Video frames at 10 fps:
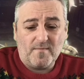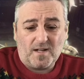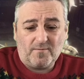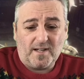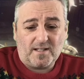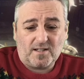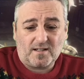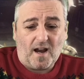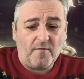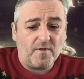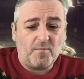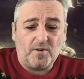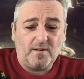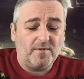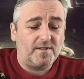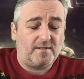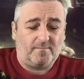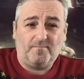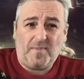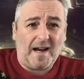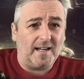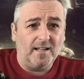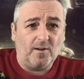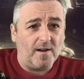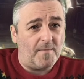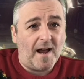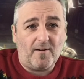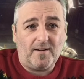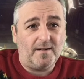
which everybody was banging on about